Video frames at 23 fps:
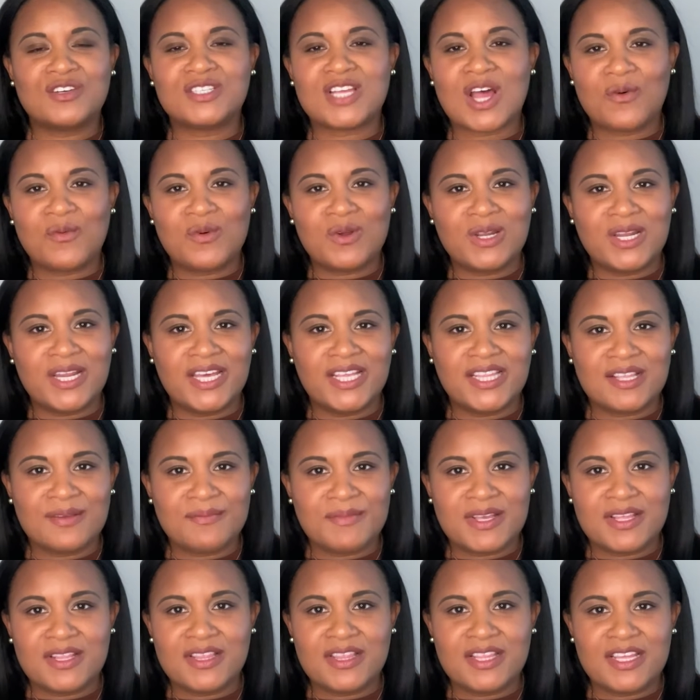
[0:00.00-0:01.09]
I will link them
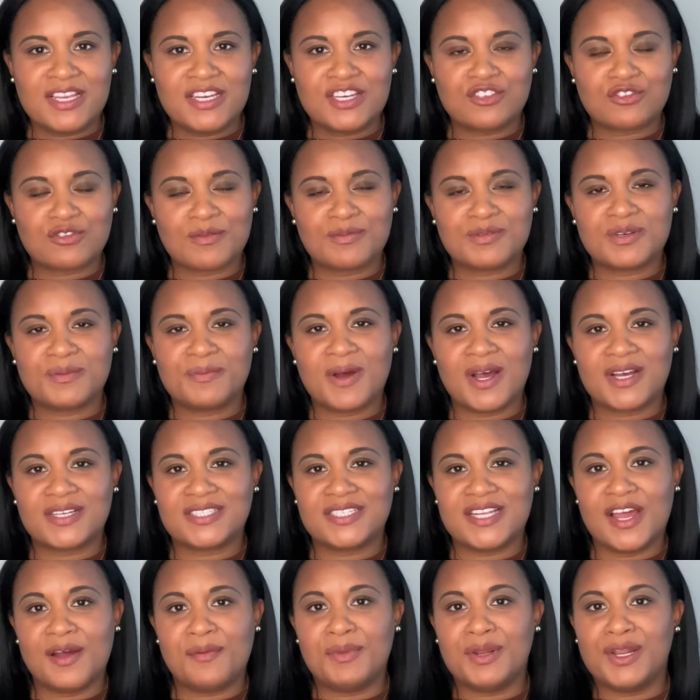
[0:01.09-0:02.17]
in the description box
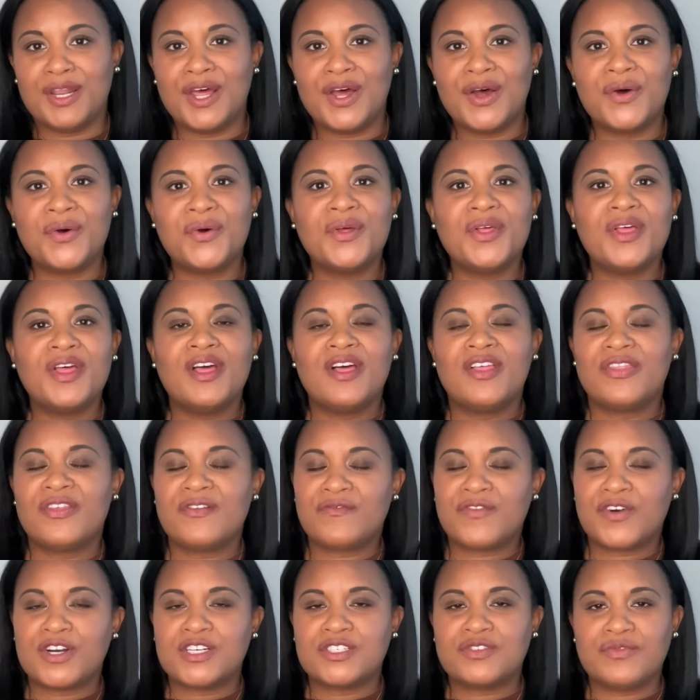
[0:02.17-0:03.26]
down below. The
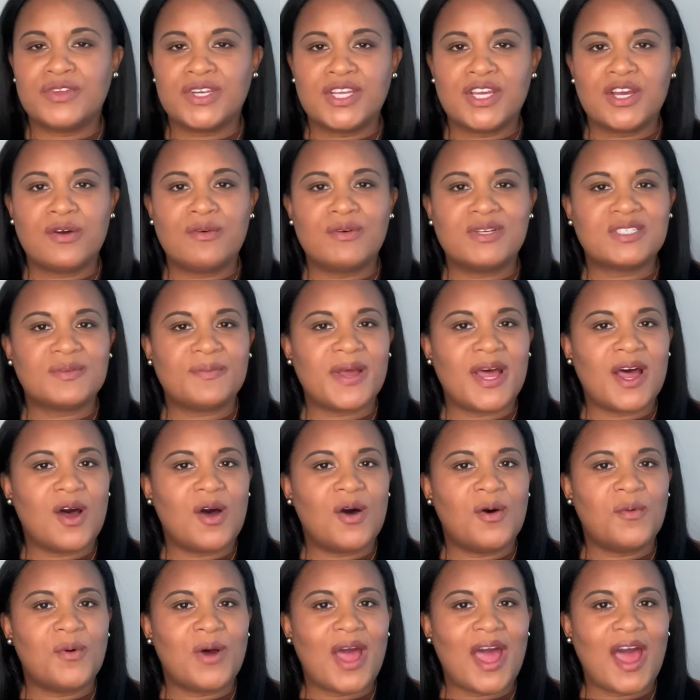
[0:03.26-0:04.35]
first video was about
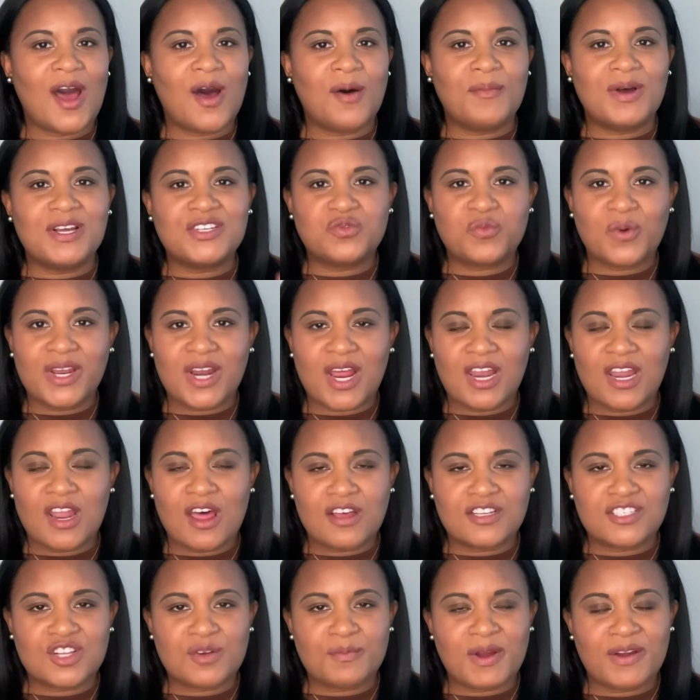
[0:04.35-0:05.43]
how much weight I
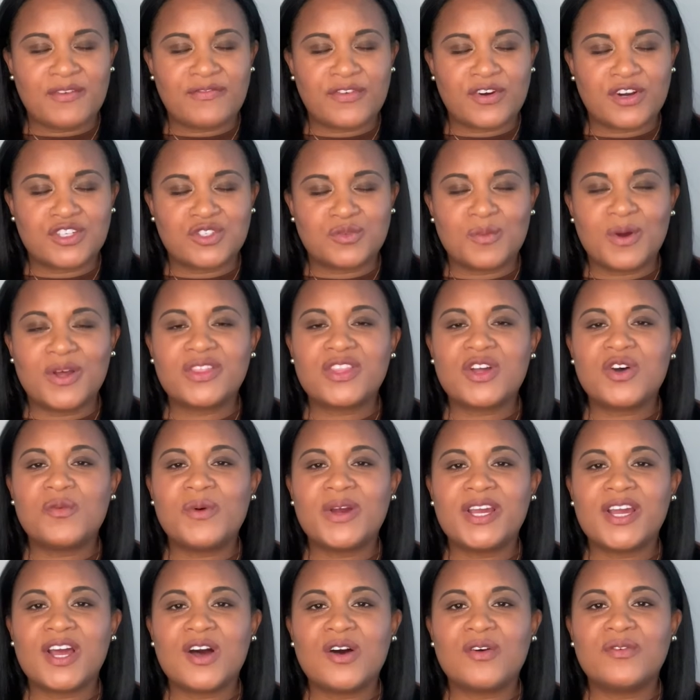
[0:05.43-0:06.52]
lost on my first month on
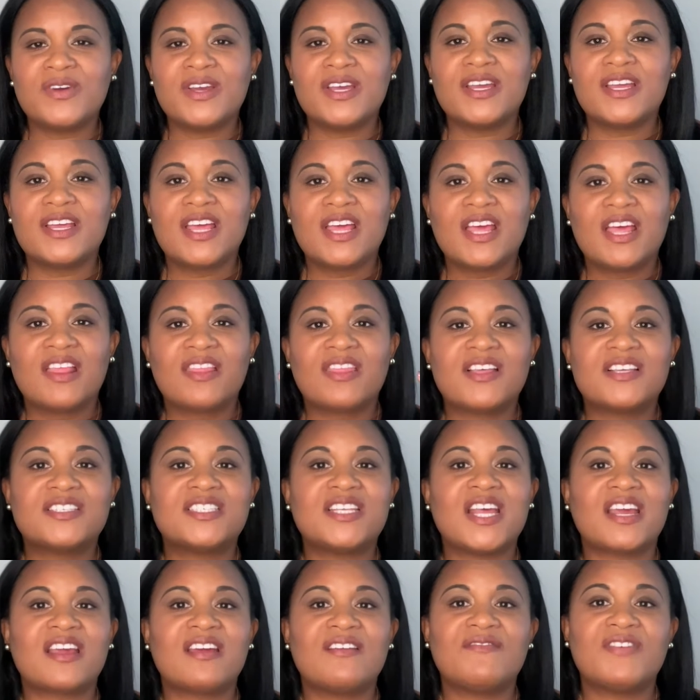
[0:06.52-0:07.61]
Wegovy. The
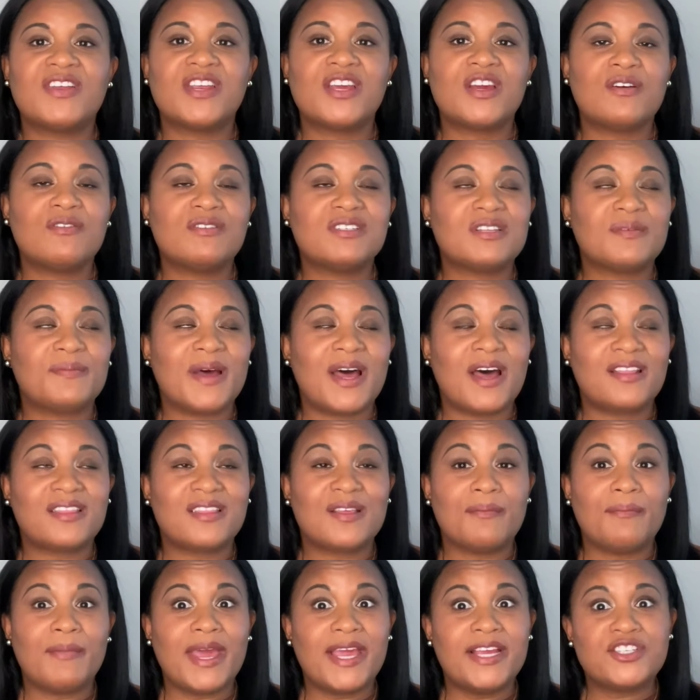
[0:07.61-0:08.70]
second video was about the
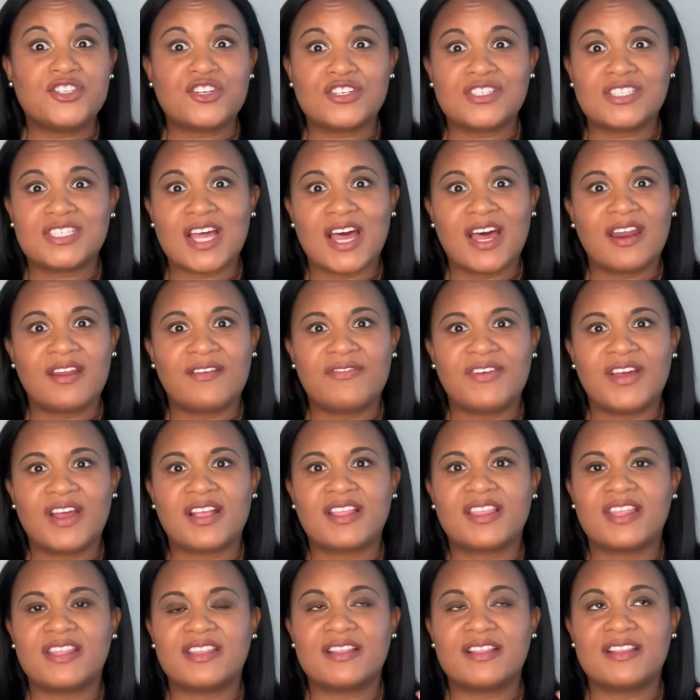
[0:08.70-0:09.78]
major side effect
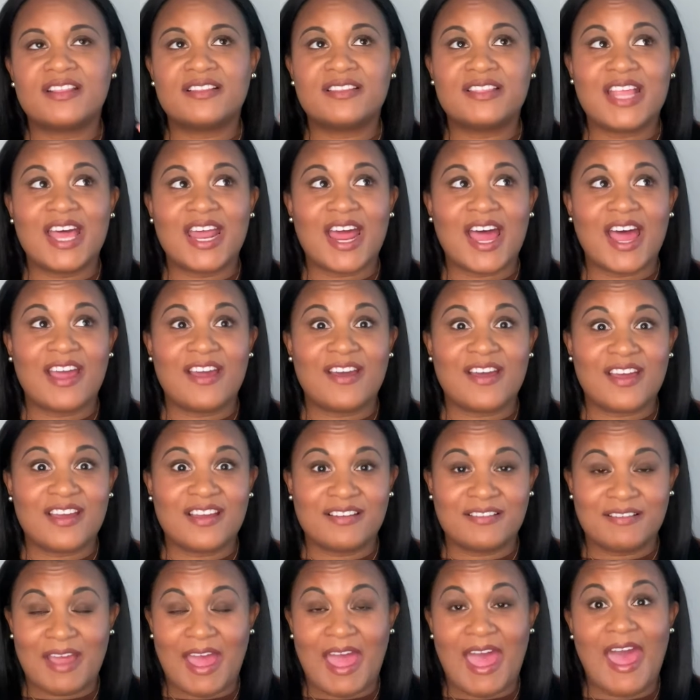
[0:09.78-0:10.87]
that I
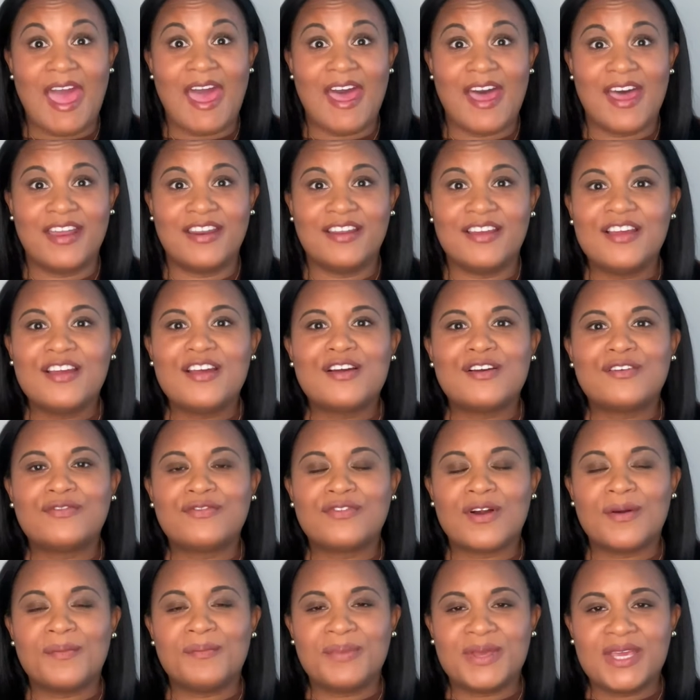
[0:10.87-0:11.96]
had
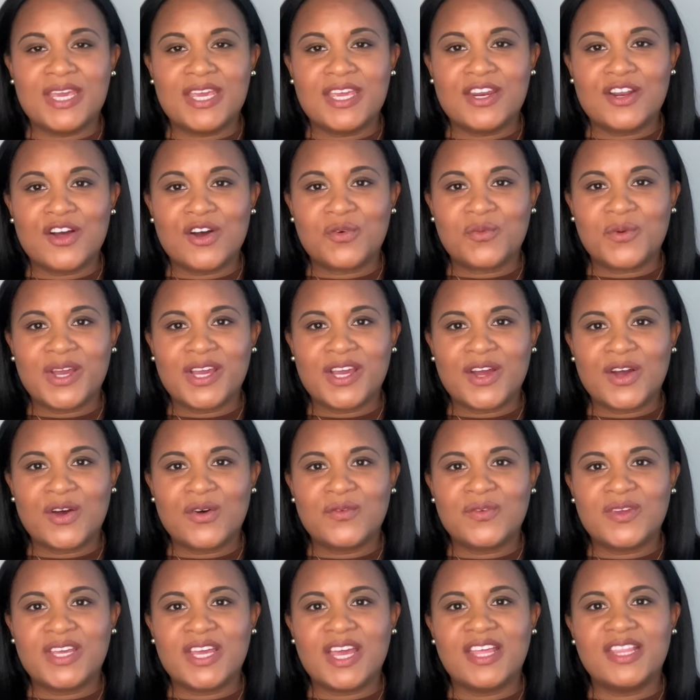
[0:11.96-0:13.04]
from being on
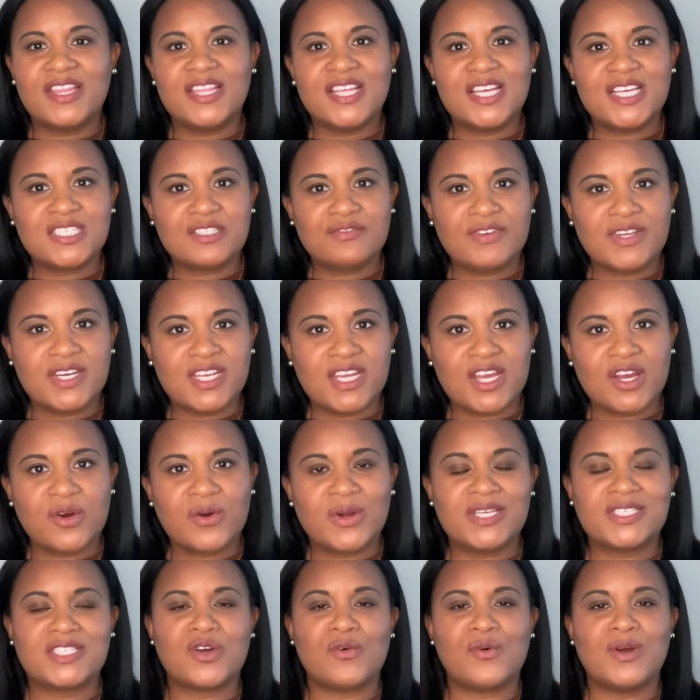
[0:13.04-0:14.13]
Wegovy. And this video is
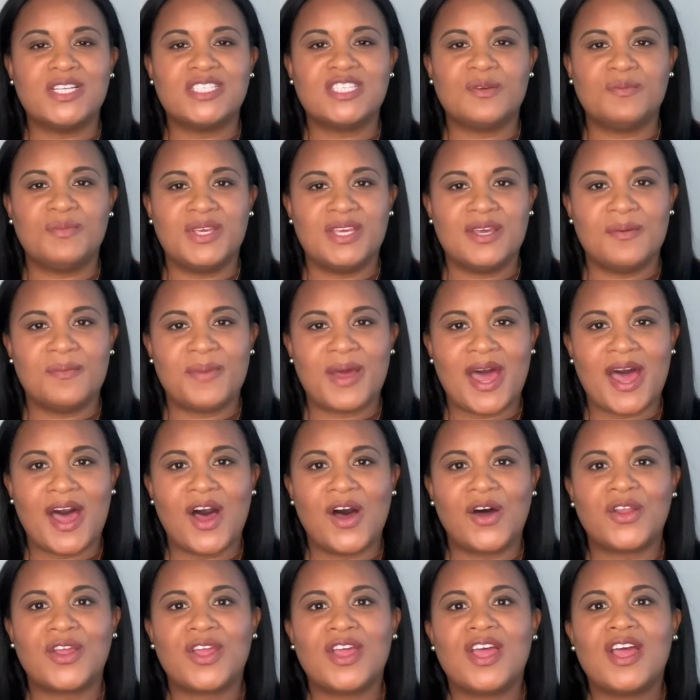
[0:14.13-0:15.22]
going to be
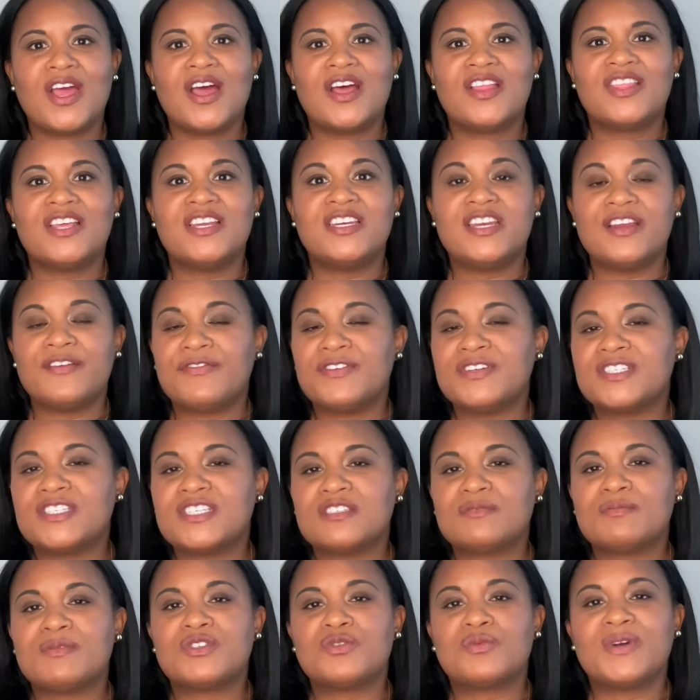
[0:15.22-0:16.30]
about the differences
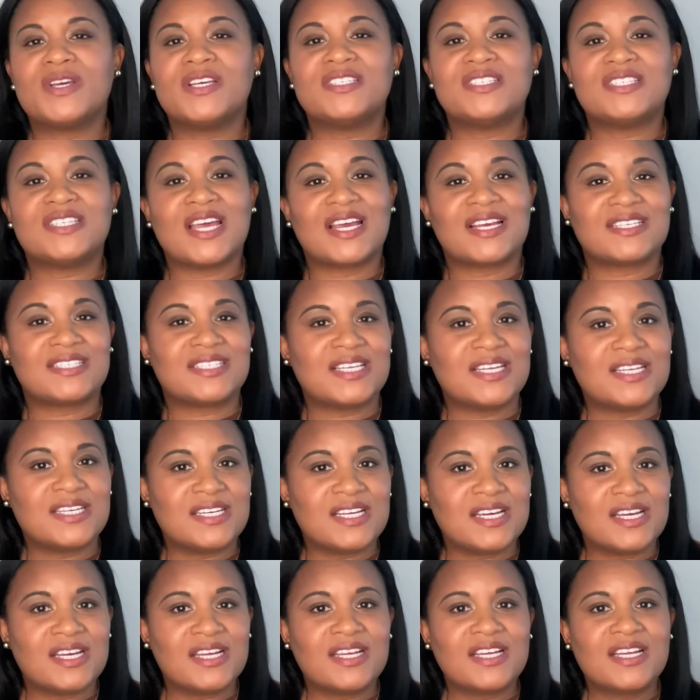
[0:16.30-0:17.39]
between
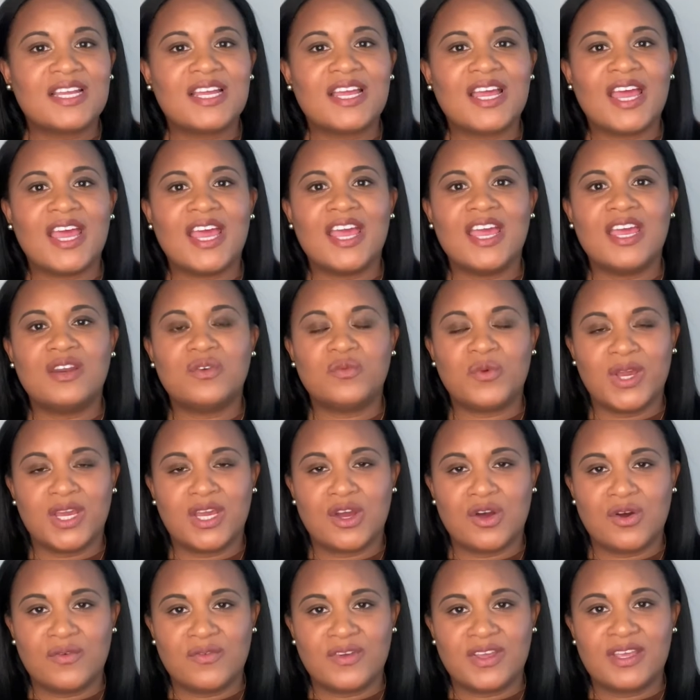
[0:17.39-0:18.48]
Saxenda and
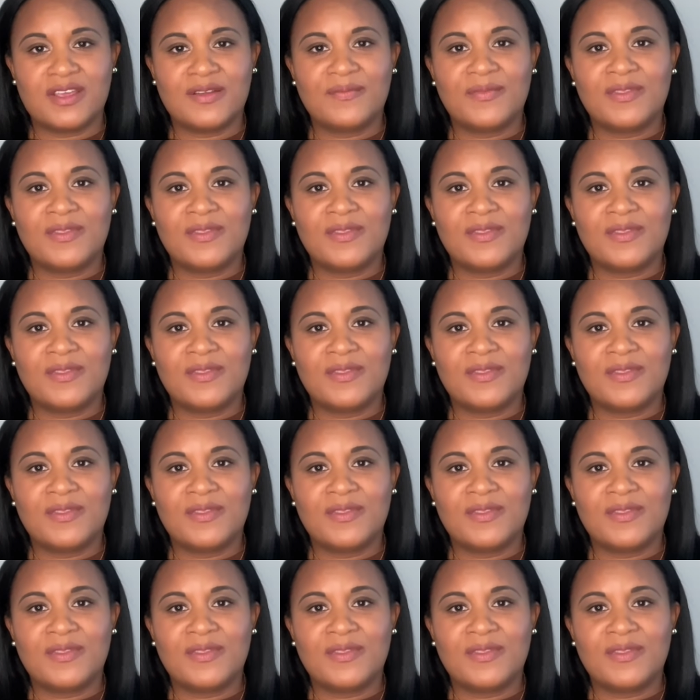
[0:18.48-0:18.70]
Wegovy.